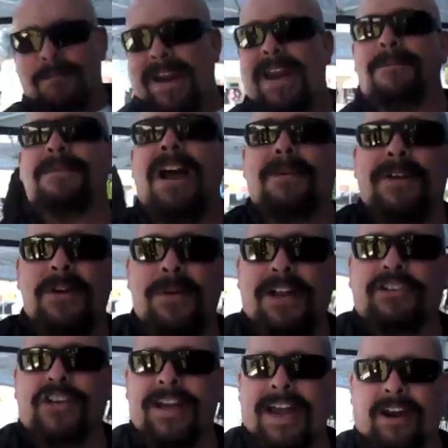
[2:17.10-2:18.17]
BMW
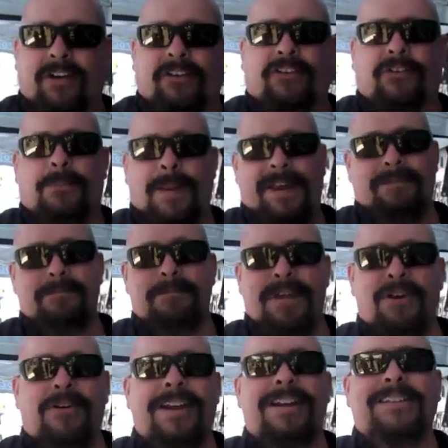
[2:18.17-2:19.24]
engineers spent
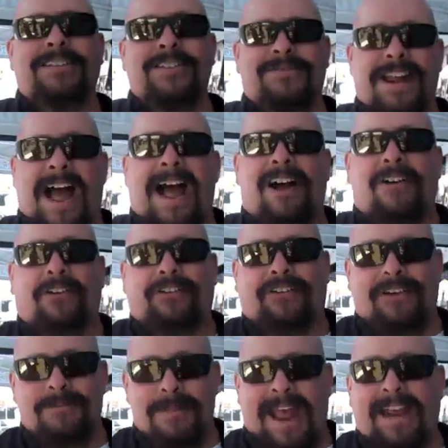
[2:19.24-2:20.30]
millions of dollars
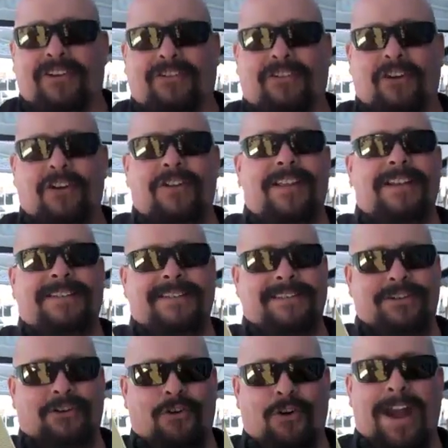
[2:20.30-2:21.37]
to make sure this
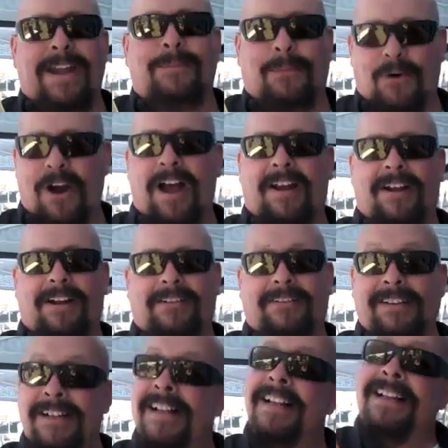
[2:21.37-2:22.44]
is a great product.
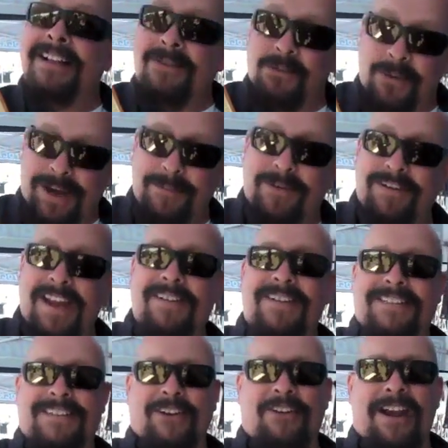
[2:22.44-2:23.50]
We believe
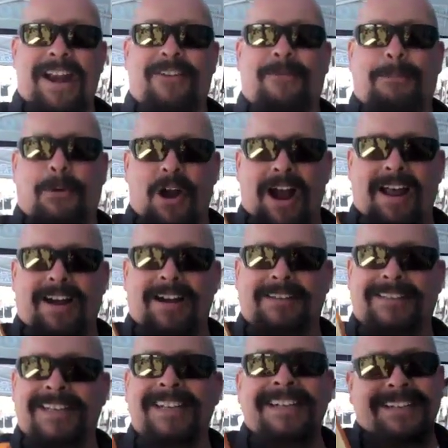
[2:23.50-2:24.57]
it's a great product,
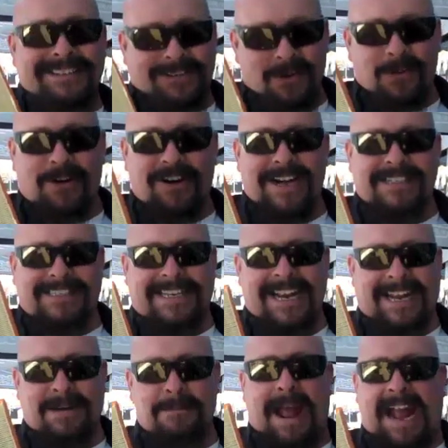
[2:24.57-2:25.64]
so we're gonna
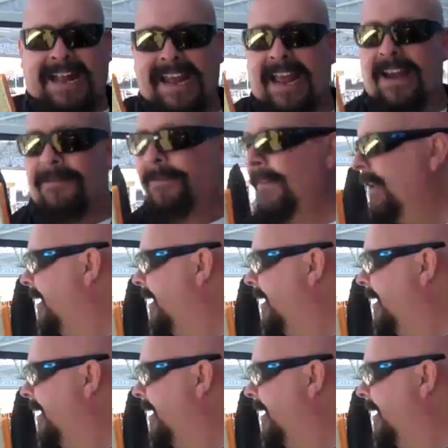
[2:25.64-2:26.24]
stick it back in.